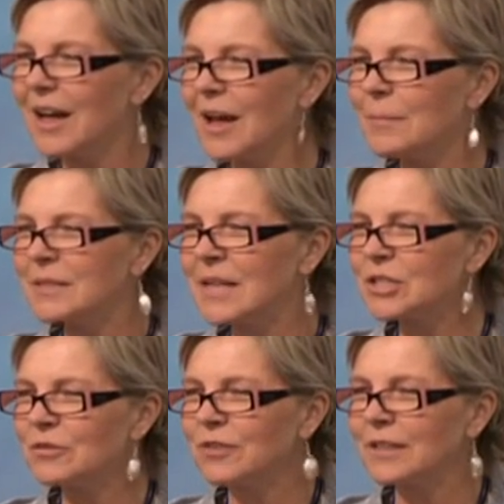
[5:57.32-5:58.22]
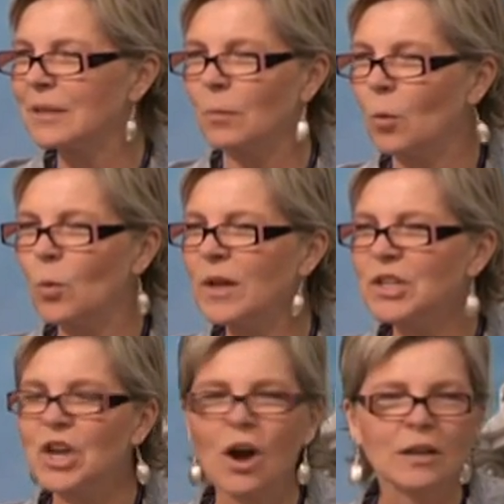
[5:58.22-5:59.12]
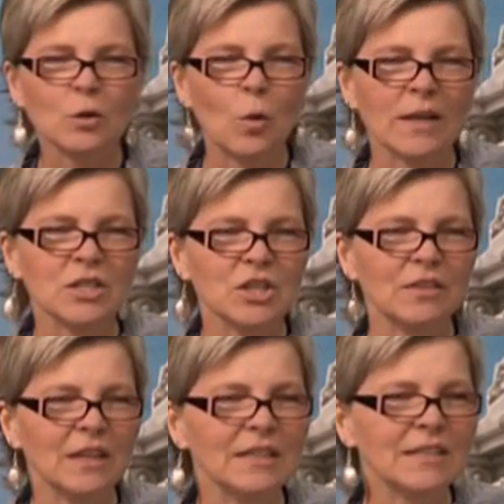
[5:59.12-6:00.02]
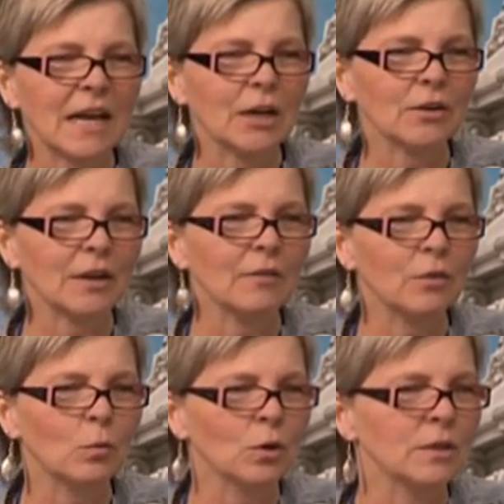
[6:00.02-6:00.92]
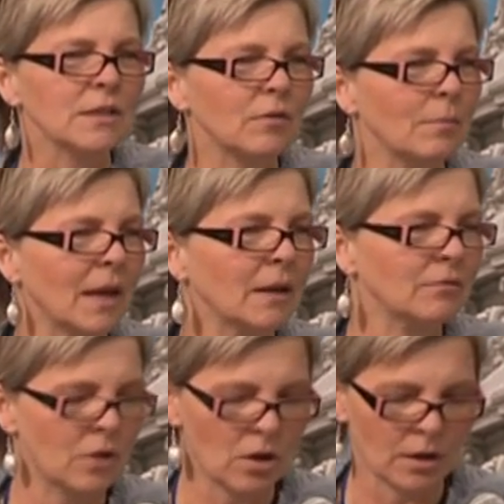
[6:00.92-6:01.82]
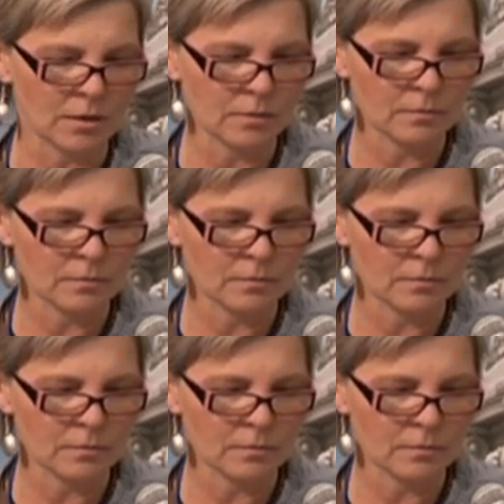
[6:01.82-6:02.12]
A potential victim will not question the integrity of the words of a man of God.